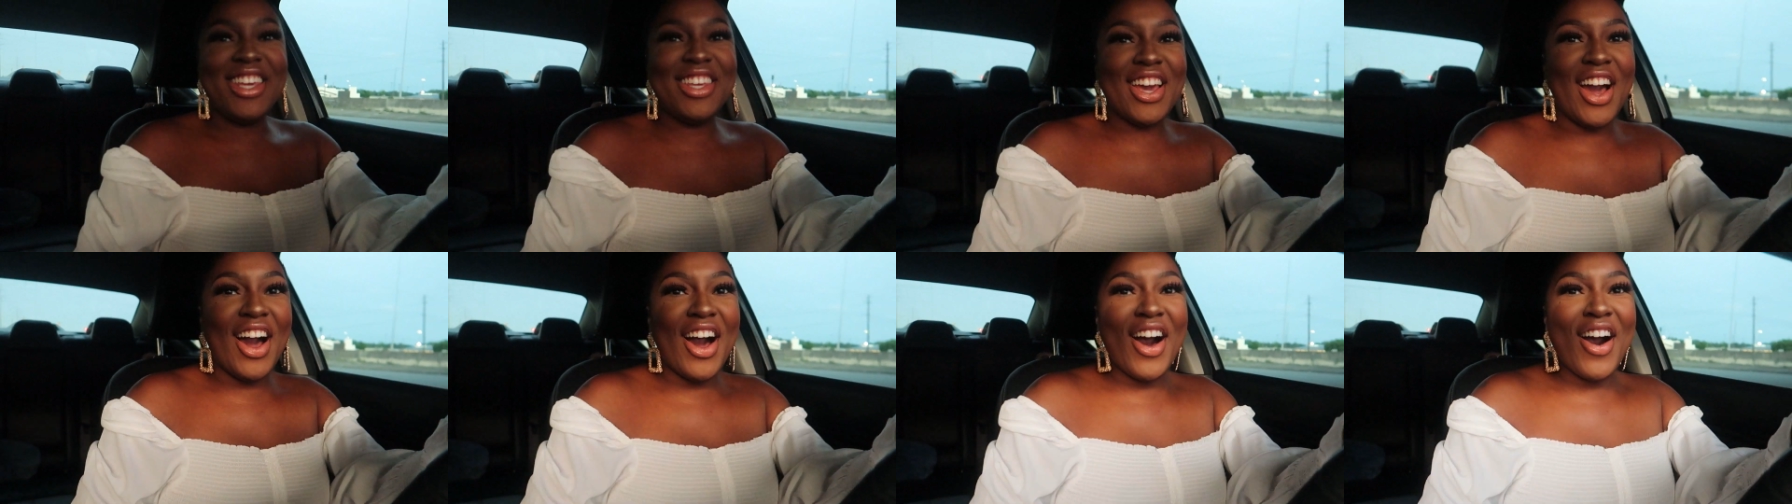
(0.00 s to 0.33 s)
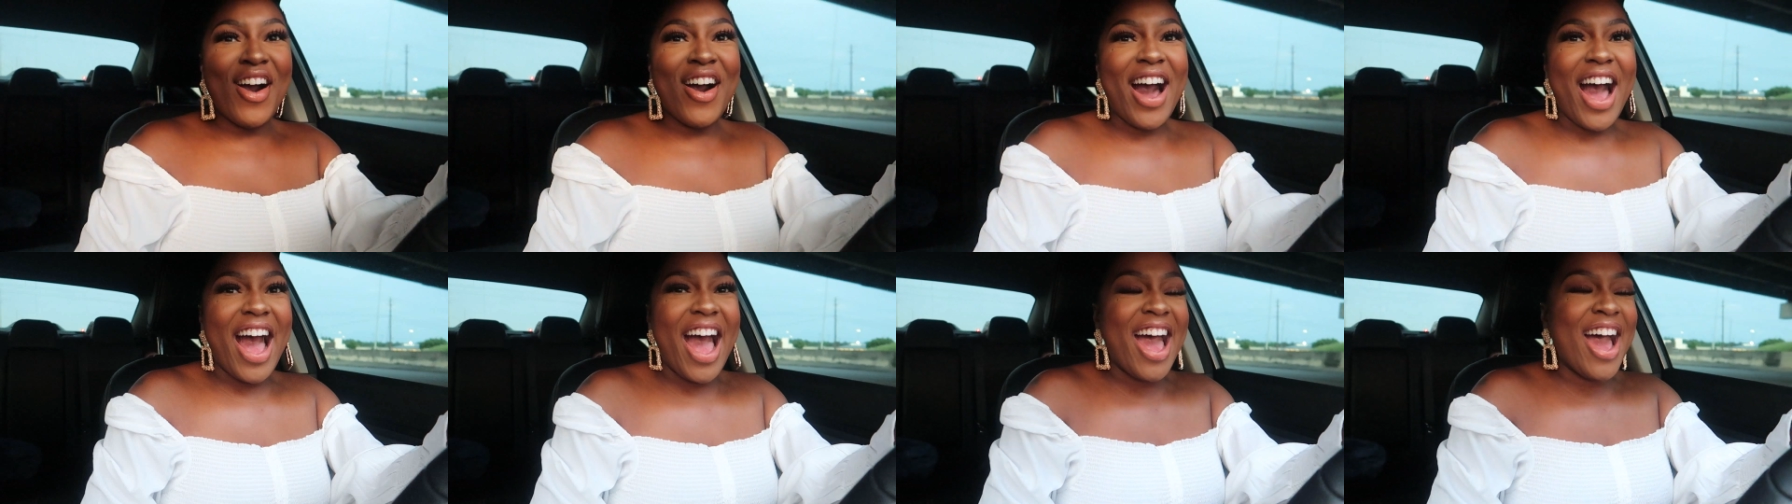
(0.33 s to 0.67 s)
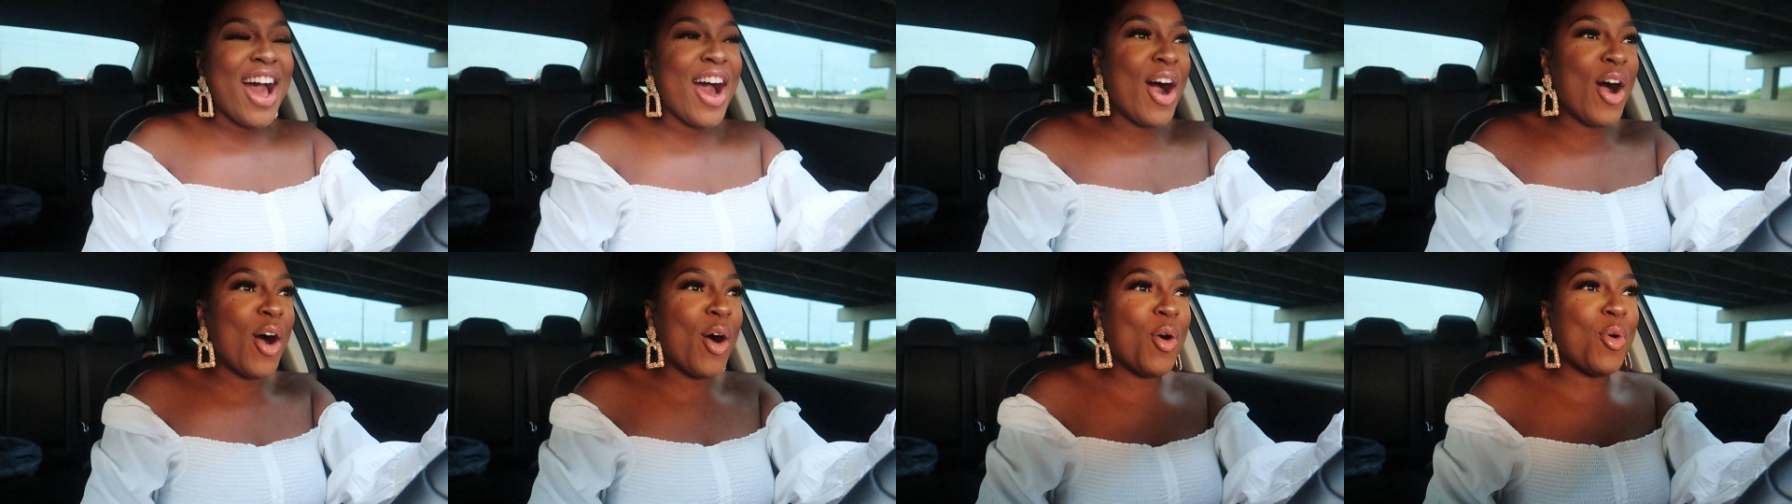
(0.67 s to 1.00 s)
y'all i
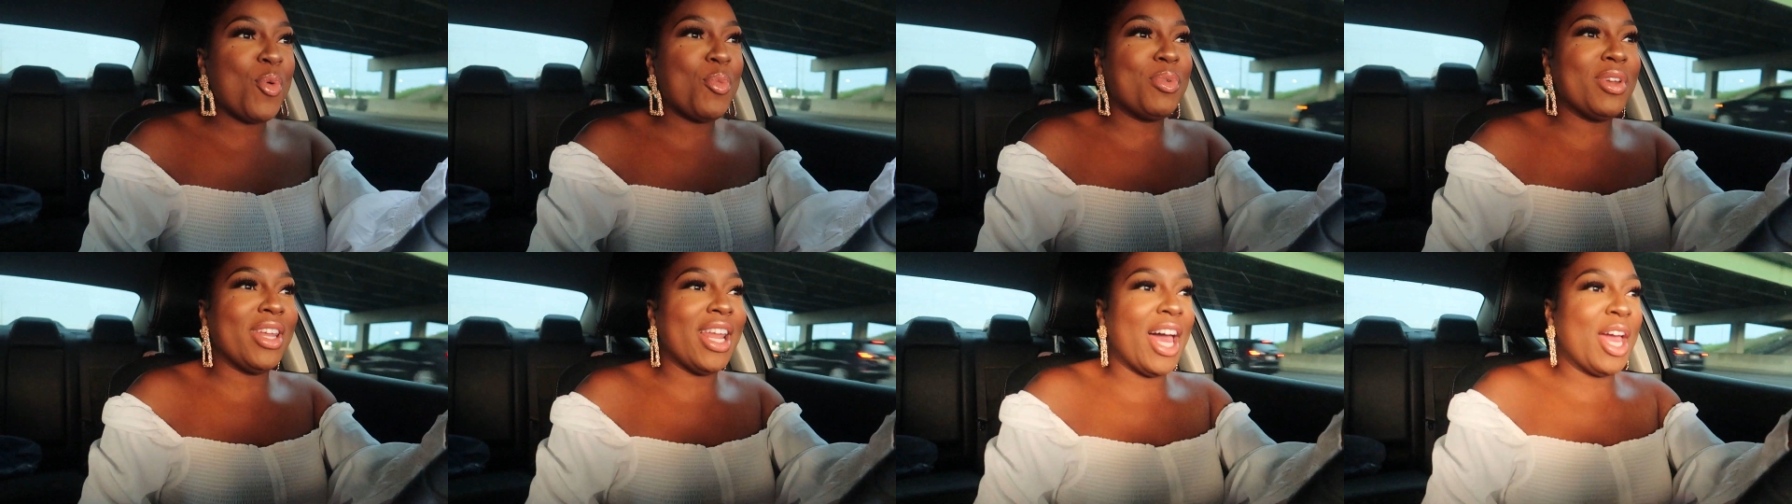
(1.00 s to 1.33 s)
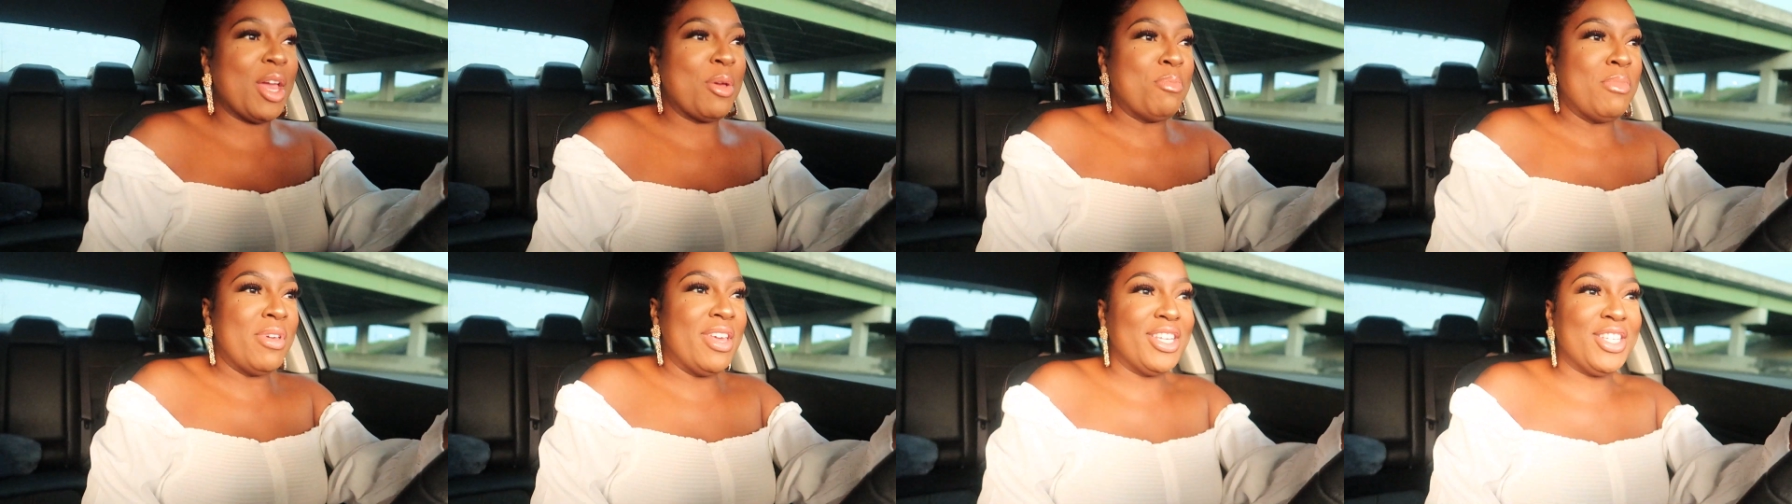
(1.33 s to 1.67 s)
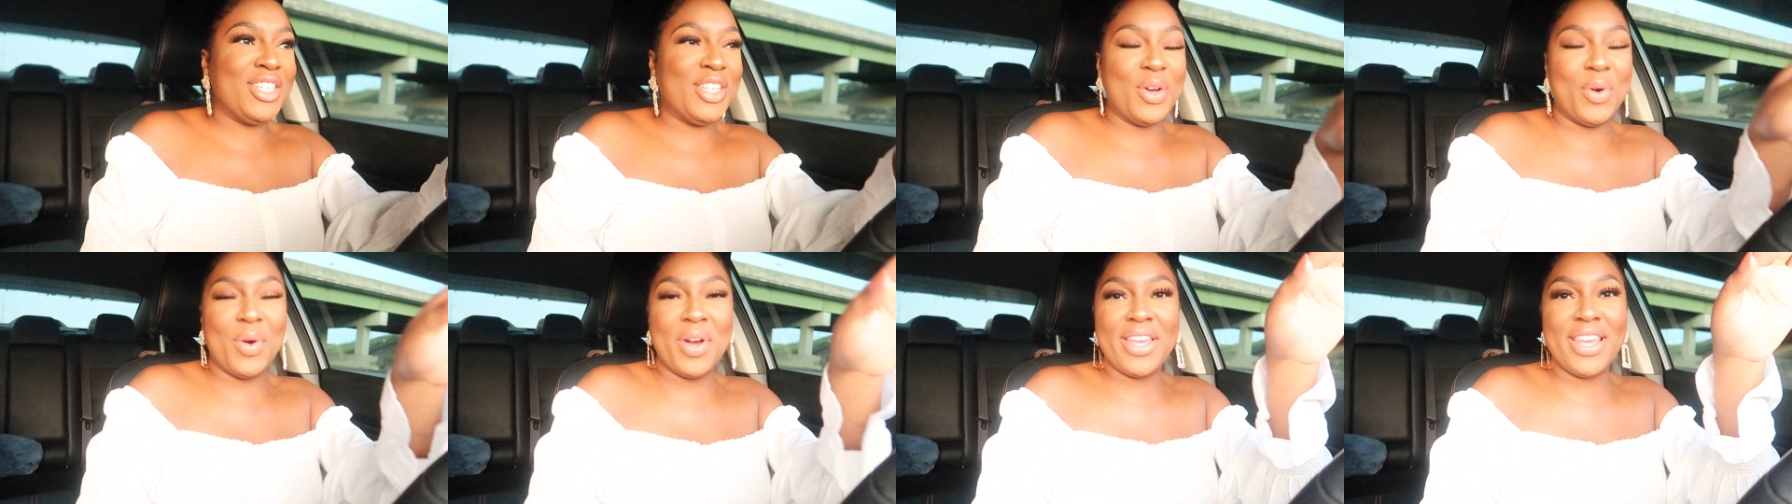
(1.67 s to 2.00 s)
hope like me
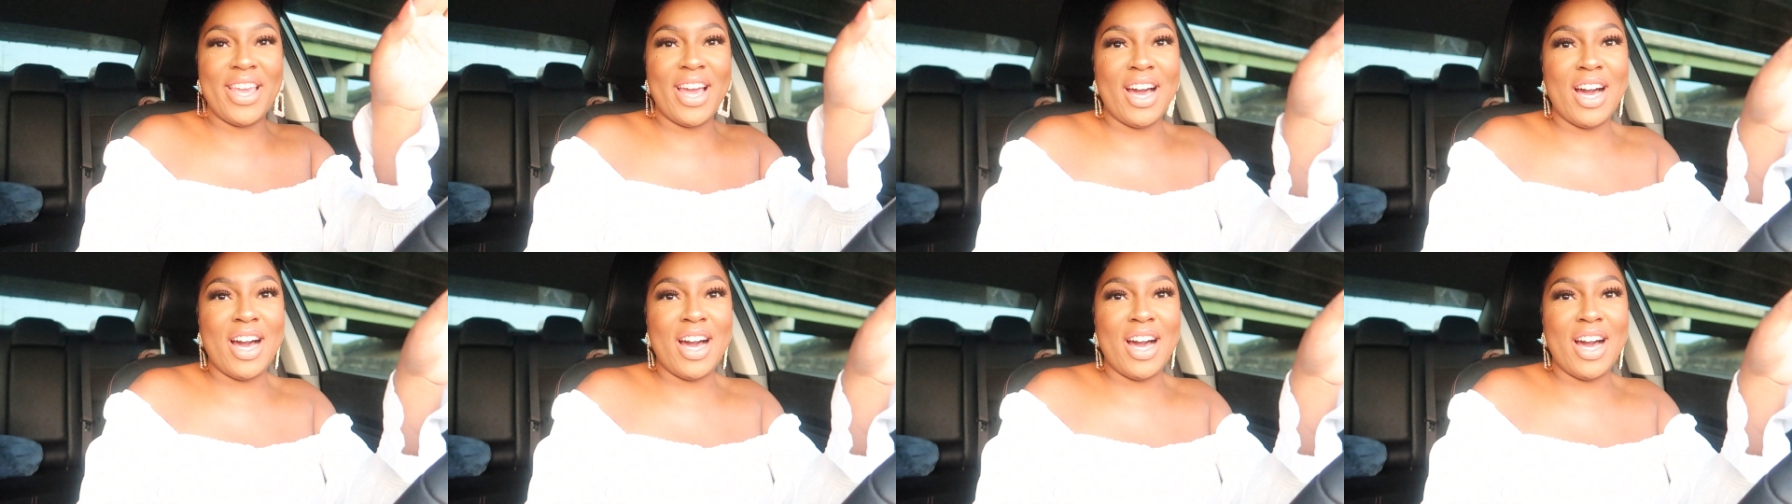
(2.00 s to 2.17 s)
showing